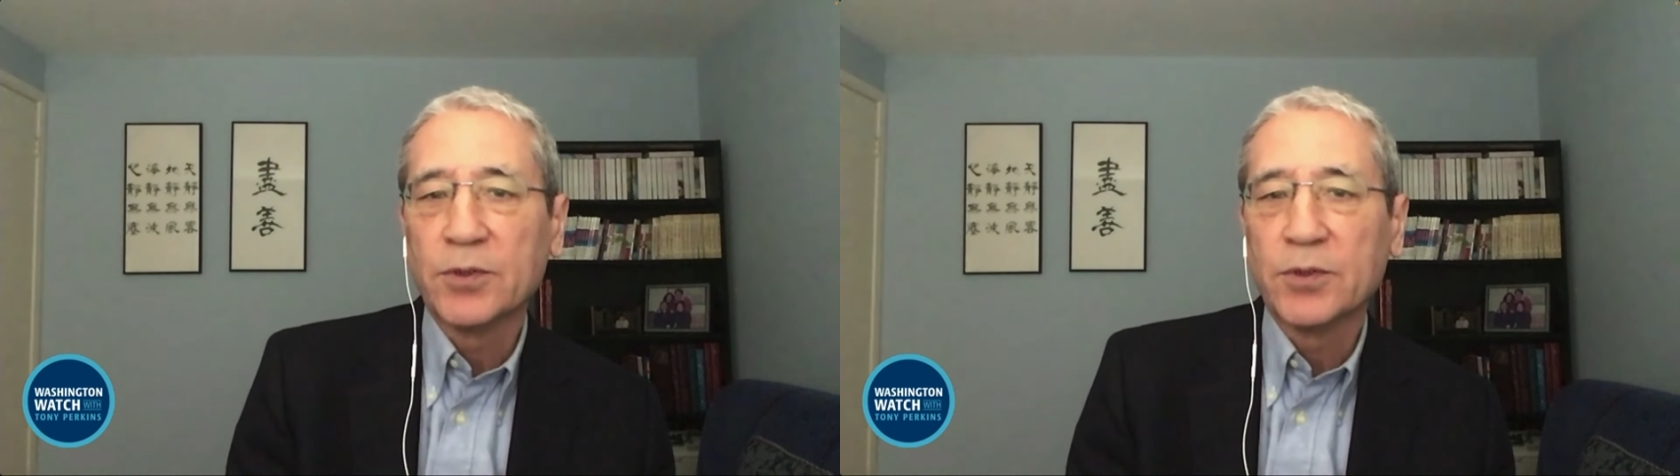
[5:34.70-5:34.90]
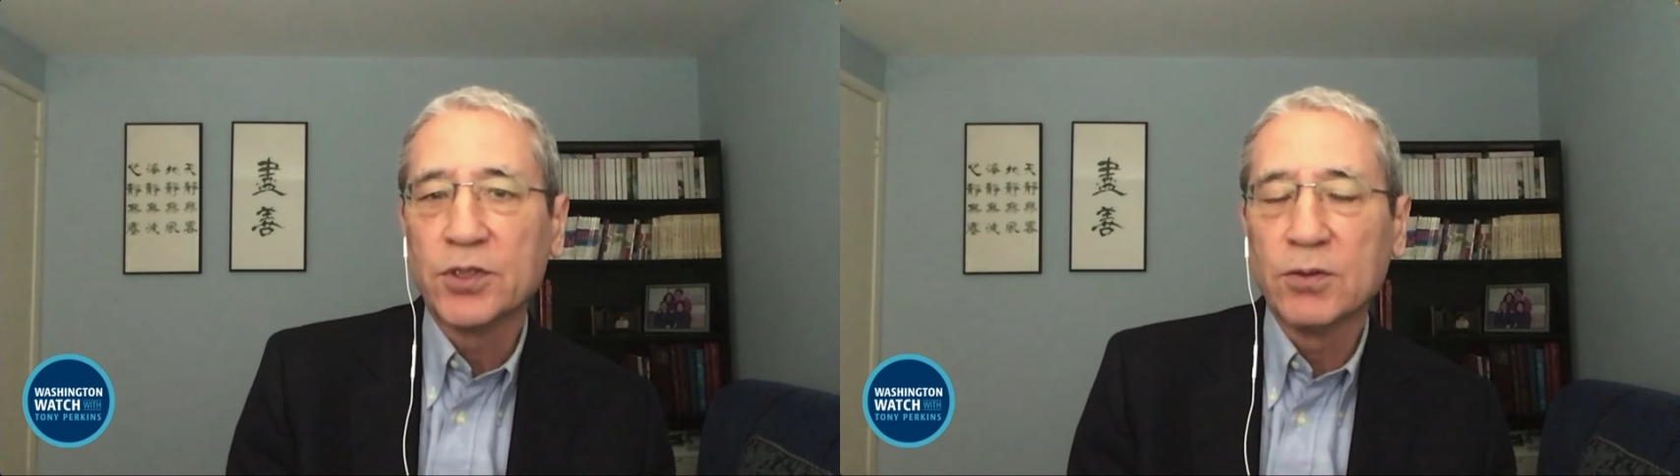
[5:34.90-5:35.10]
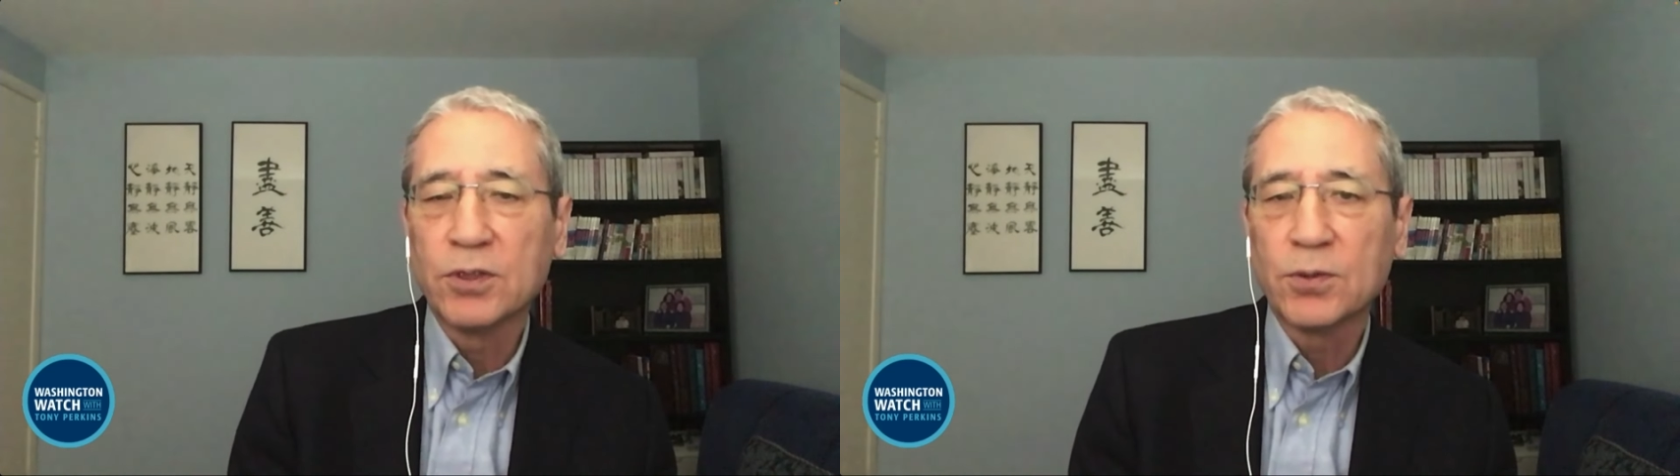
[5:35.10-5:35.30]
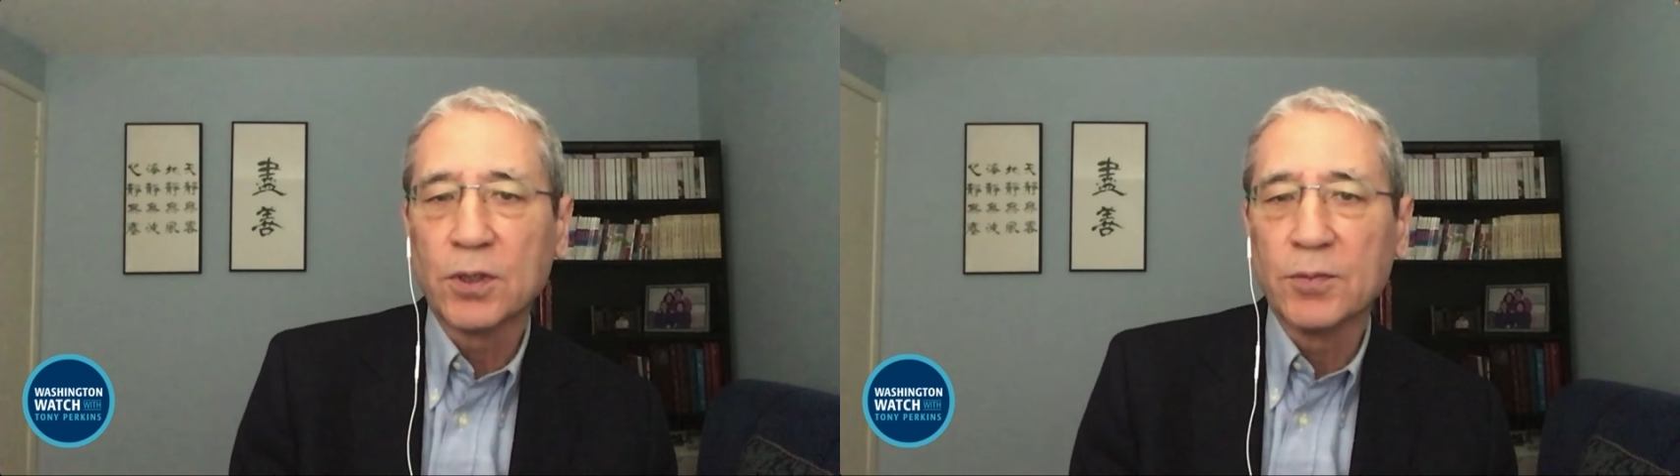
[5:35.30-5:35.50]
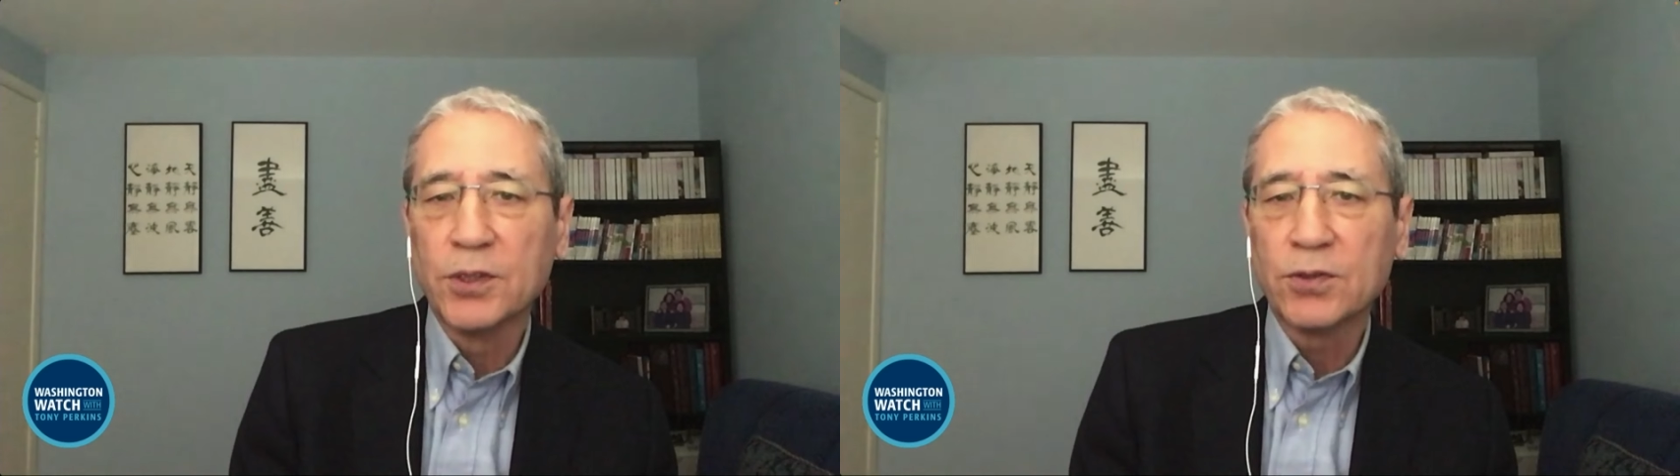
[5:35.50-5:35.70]
pursuant to
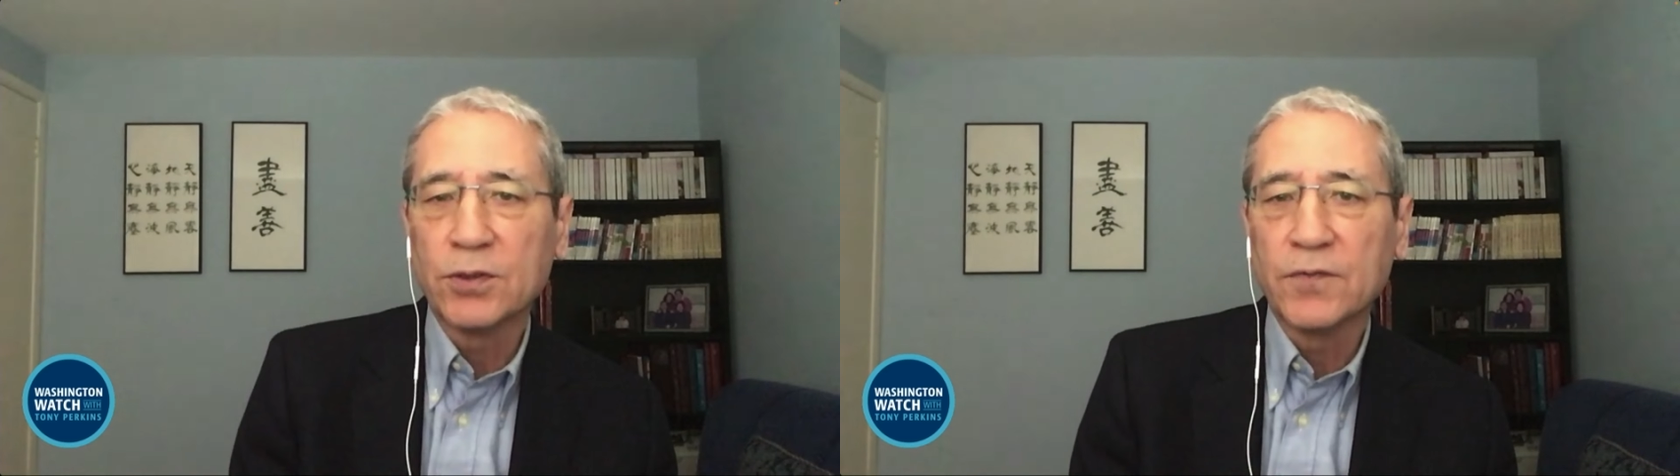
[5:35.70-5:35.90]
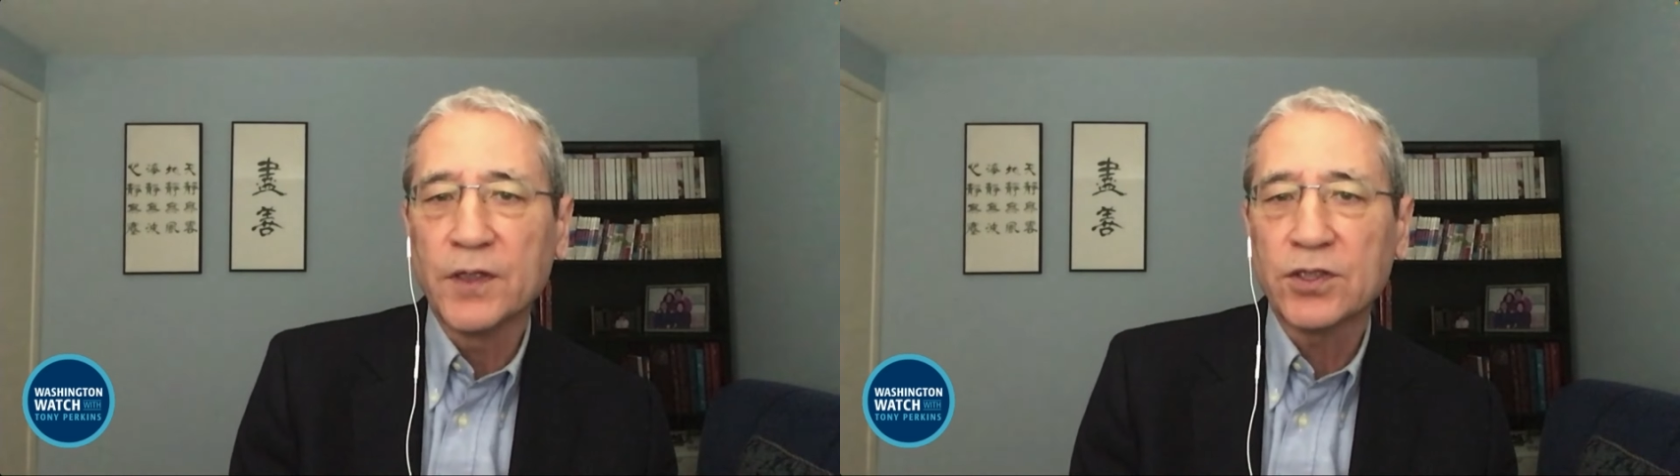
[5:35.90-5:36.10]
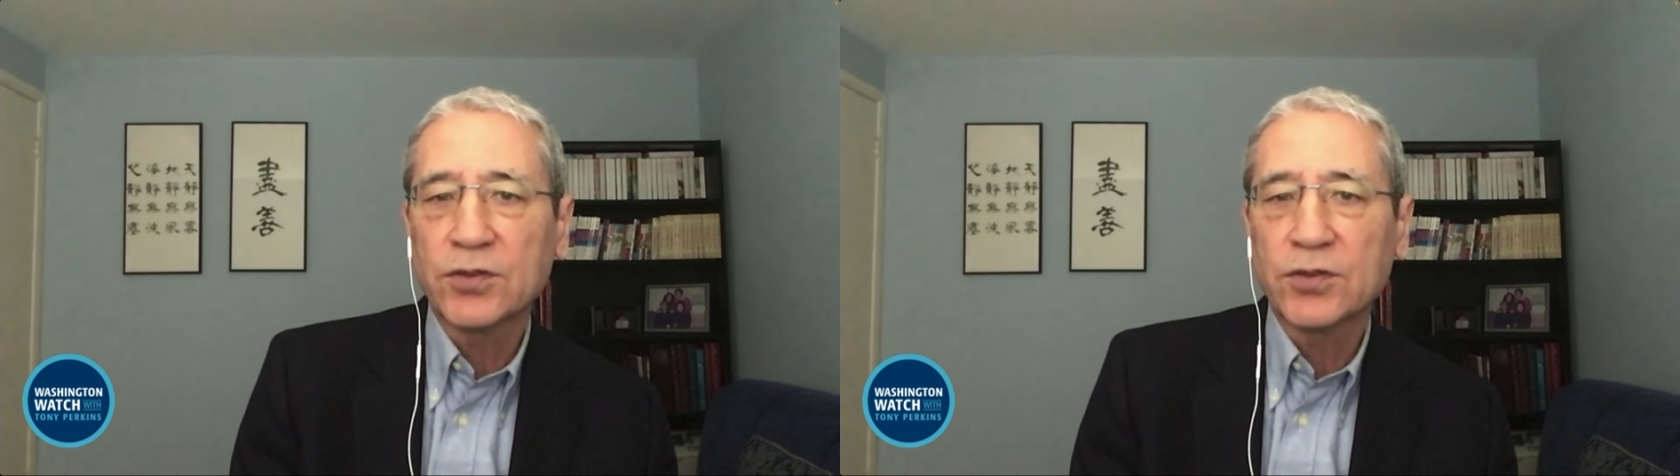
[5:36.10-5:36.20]
our mutual defense